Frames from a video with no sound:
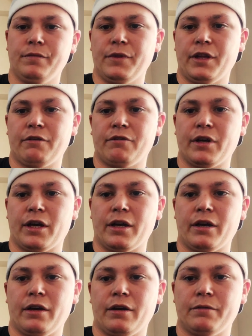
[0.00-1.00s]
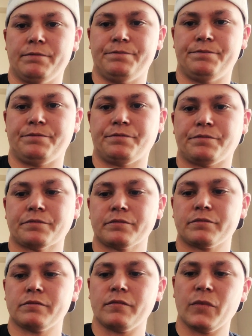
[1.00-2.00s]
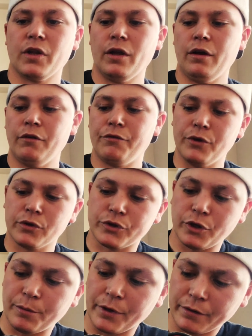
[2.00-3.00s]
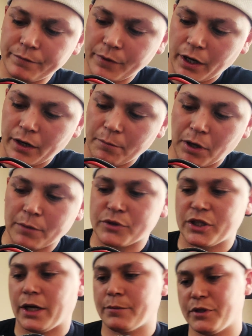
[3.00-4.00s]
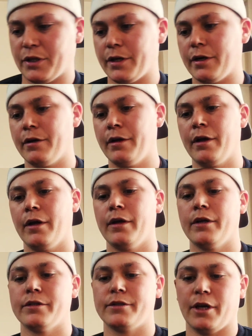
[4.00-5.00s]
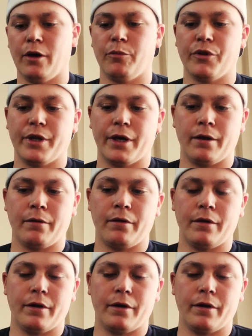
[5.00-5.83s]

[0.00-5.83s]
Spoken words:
they've got fuel tubing bump stops in there to help with that.